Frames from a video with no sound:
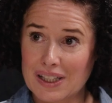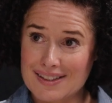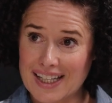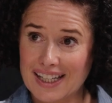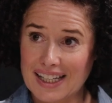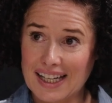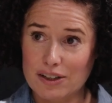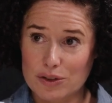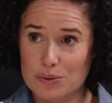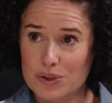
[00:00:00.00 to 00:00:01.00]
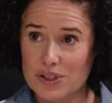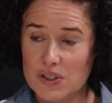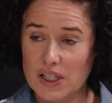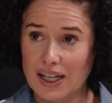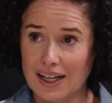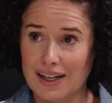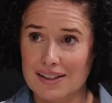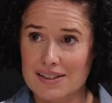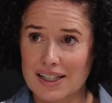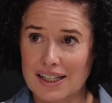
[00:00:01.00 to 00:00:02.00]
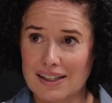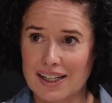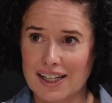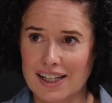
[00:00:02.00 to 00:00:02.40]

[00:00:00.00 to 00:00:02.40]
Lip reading: taking out in order to add that